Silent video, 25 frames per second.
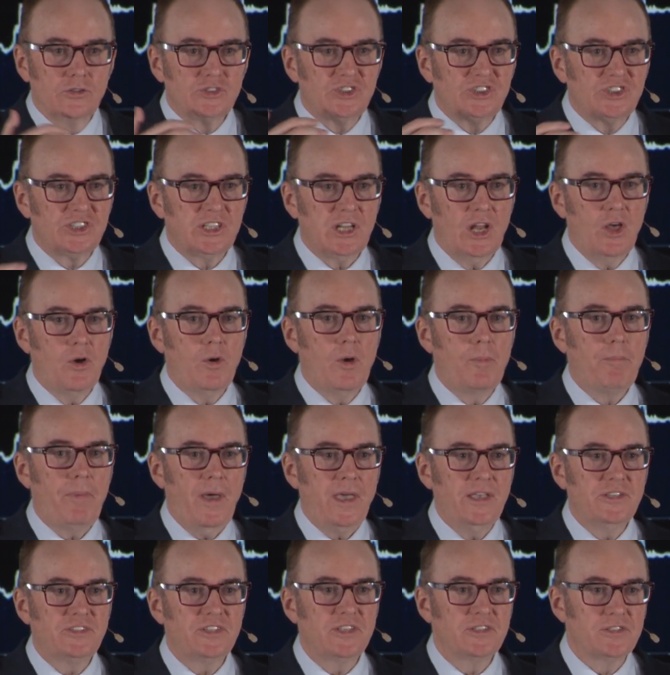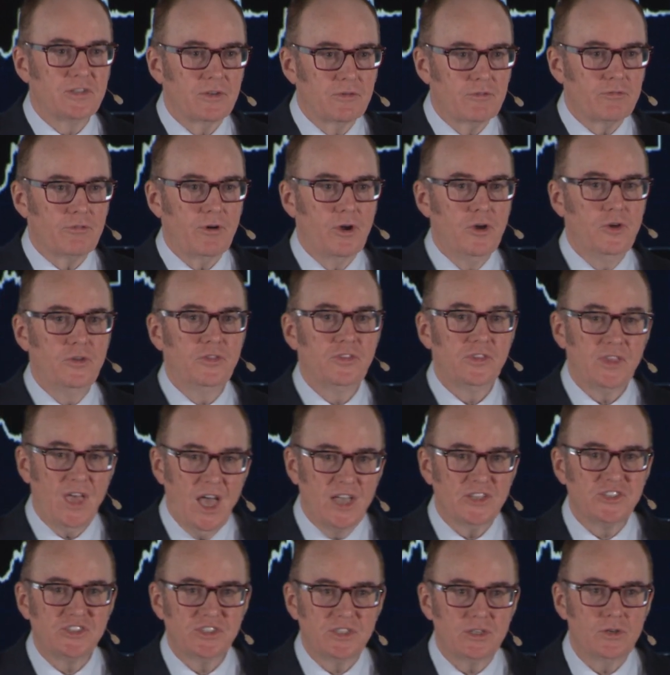slower paces of growth
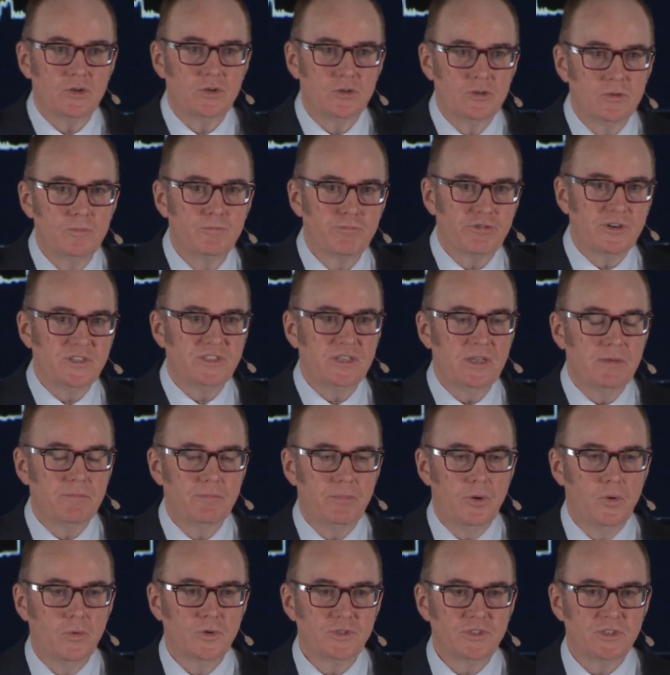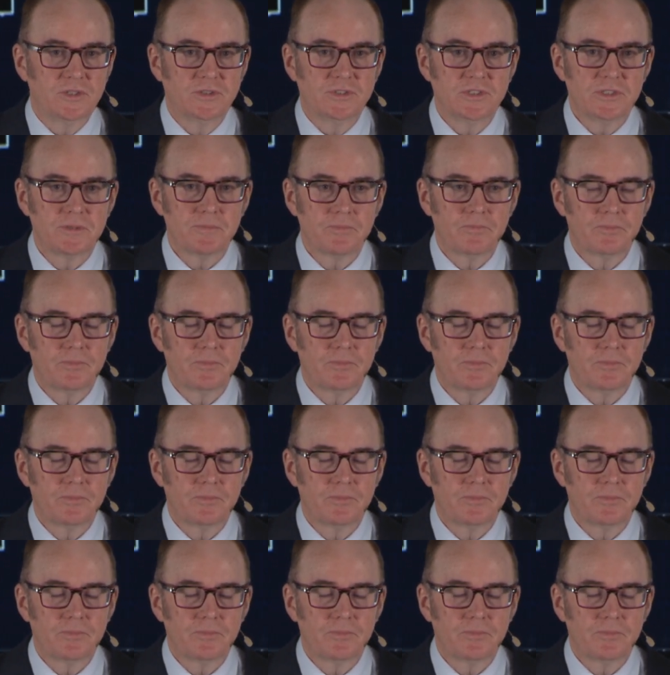are still pretty important.